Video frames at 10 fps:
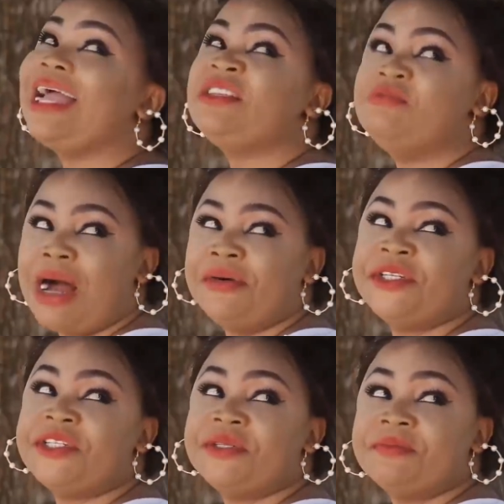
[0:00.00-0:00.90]
I'll get
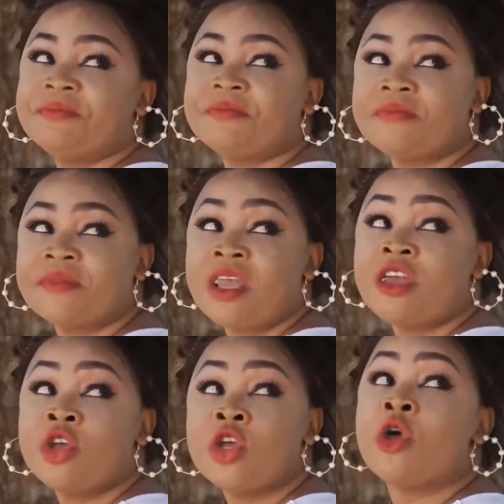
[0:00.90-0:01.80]
married.
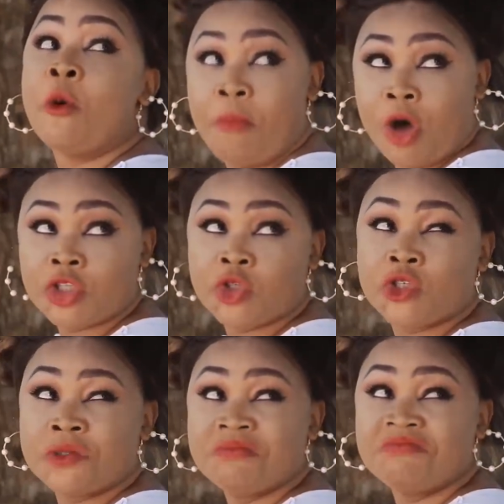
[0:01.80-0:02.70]

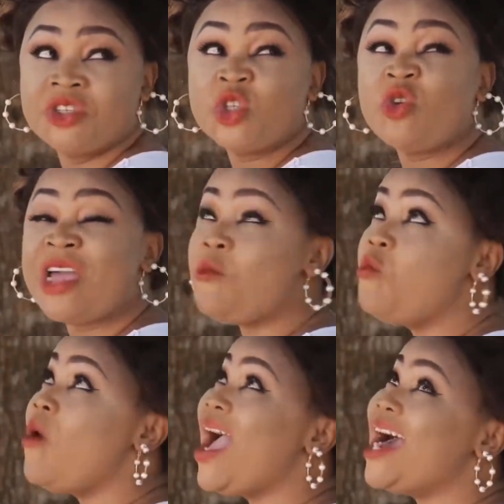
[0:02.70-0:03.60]
But
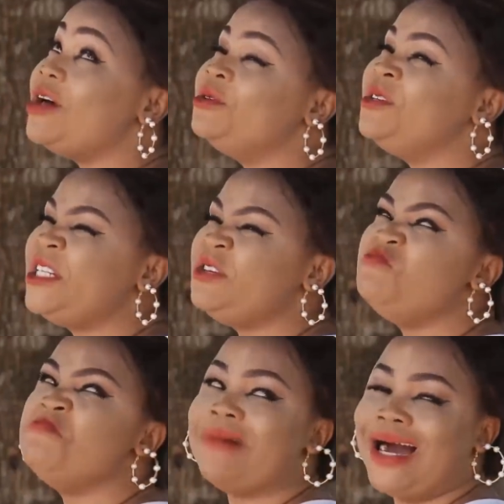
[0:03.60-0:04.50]
to a
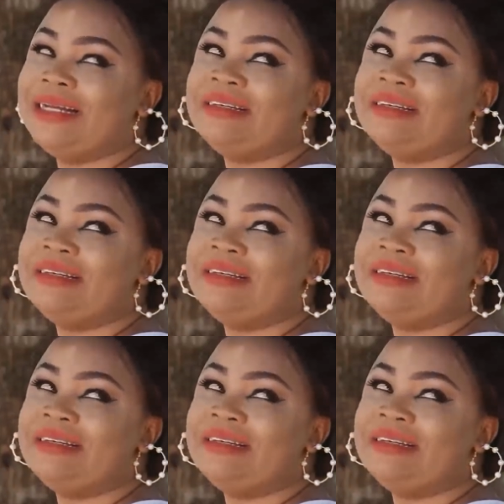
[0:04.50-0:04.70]
wealthy